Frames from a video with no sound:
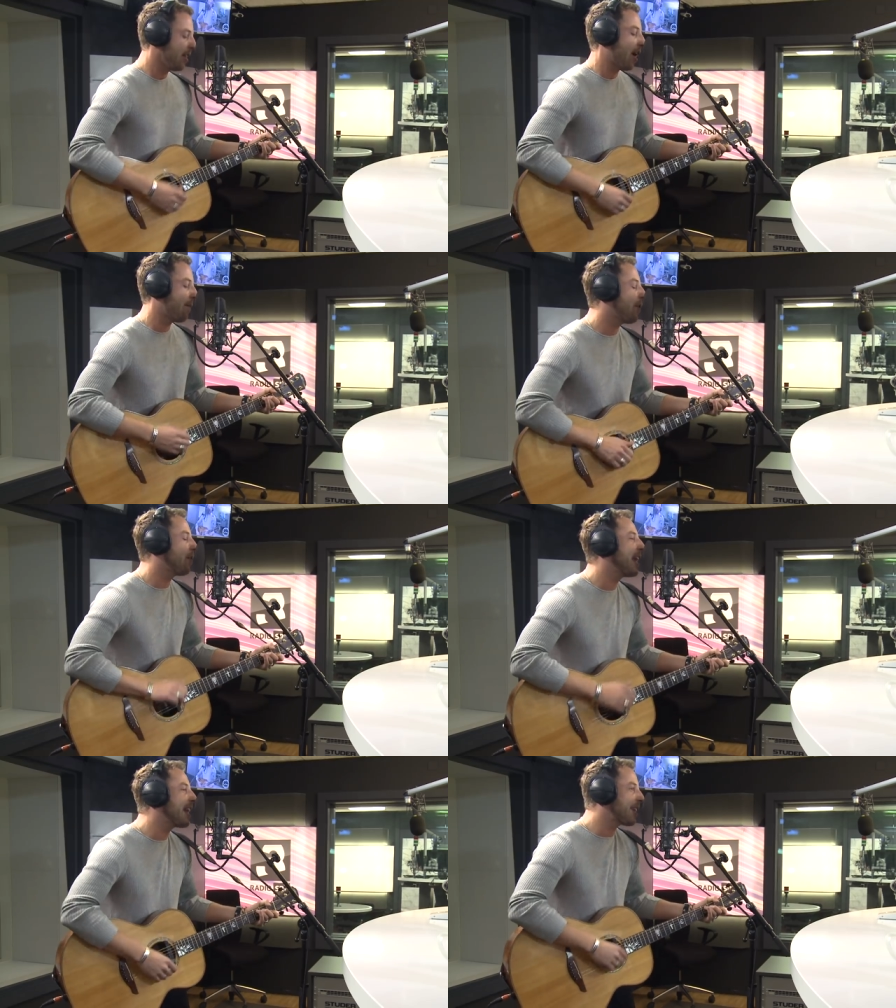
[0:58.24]
I'm
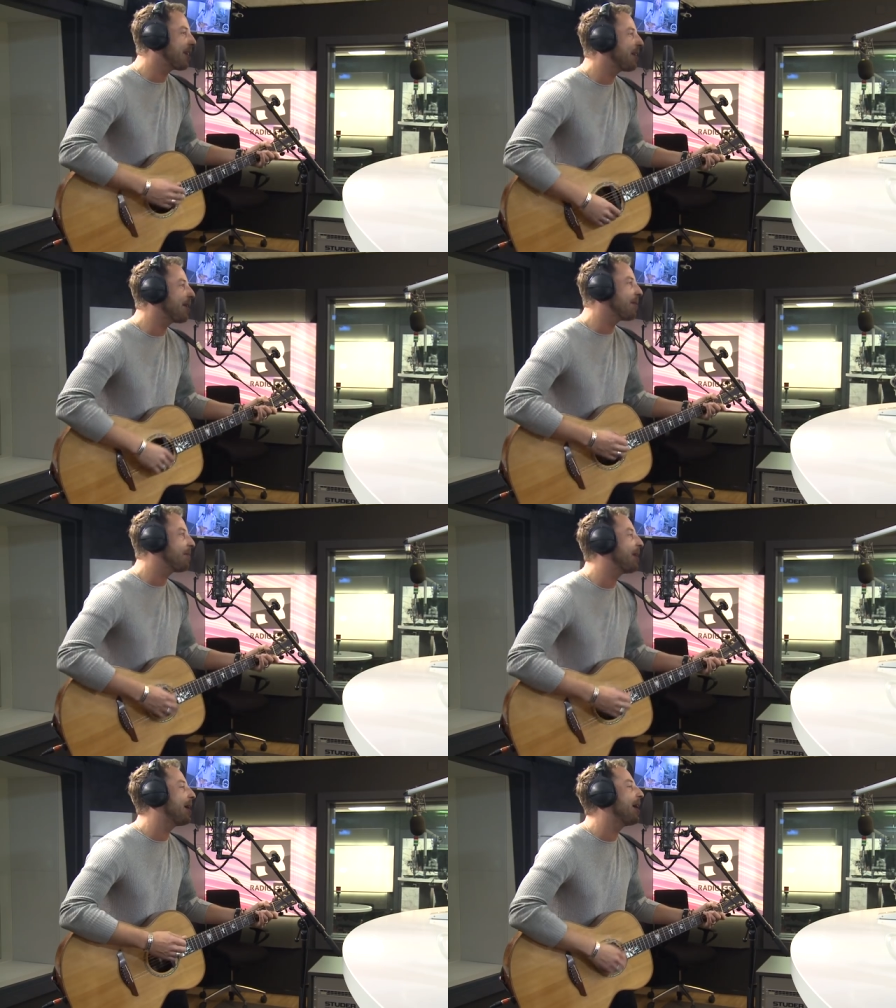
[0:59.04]
only
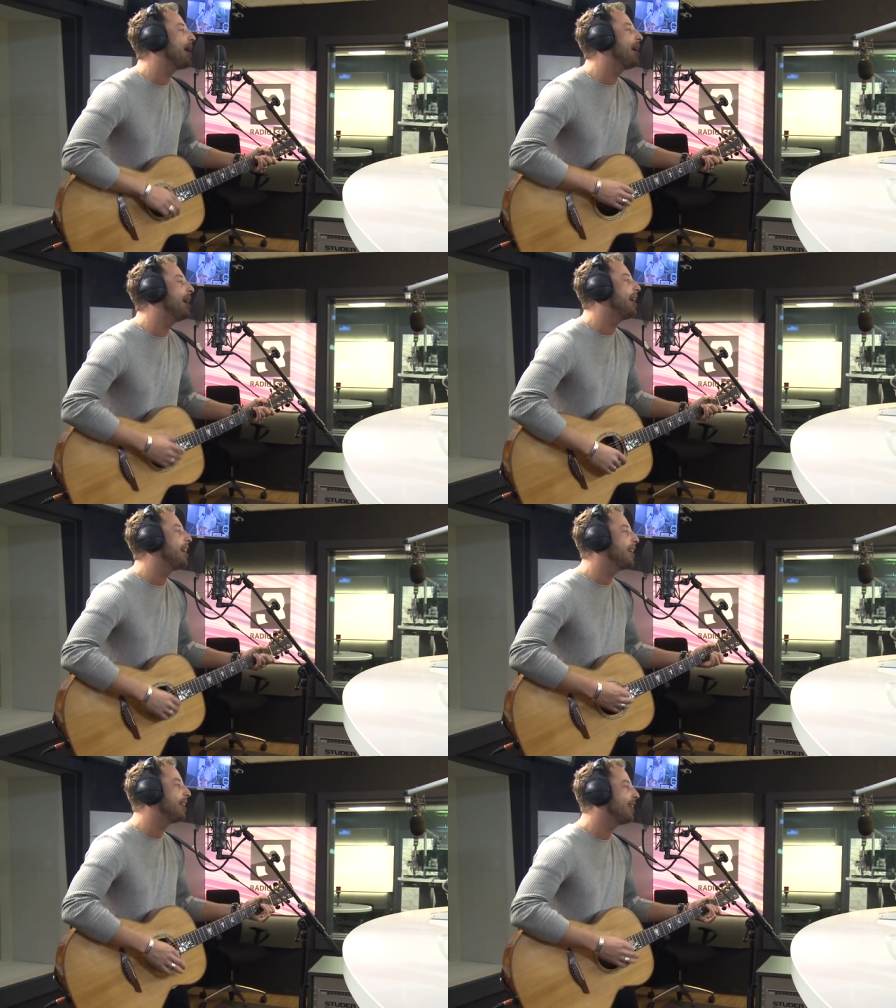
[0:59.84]
human.
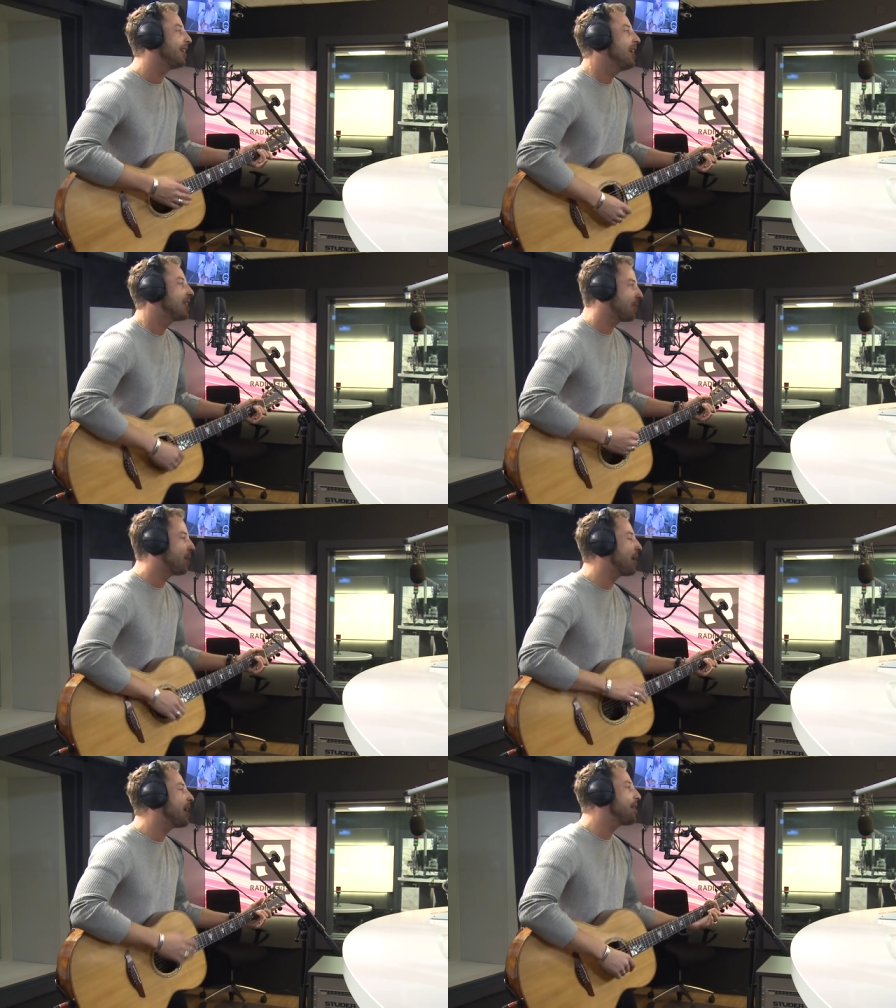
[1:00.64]
So
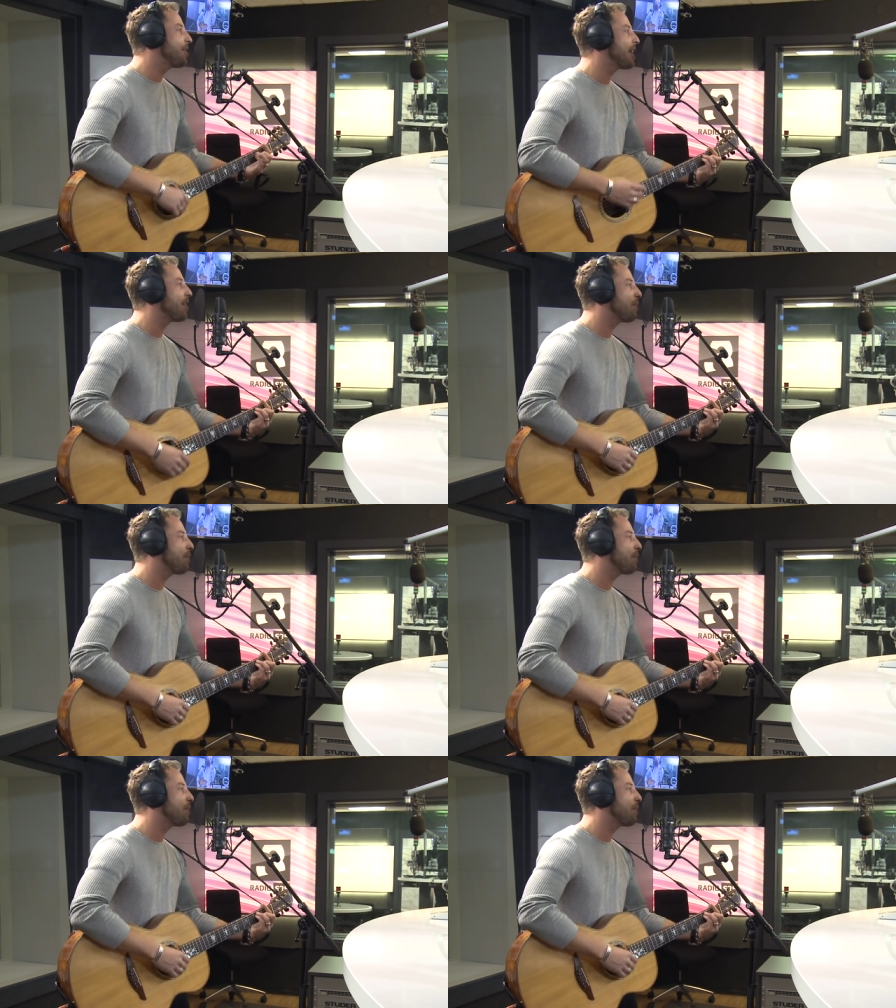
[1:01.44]
underneath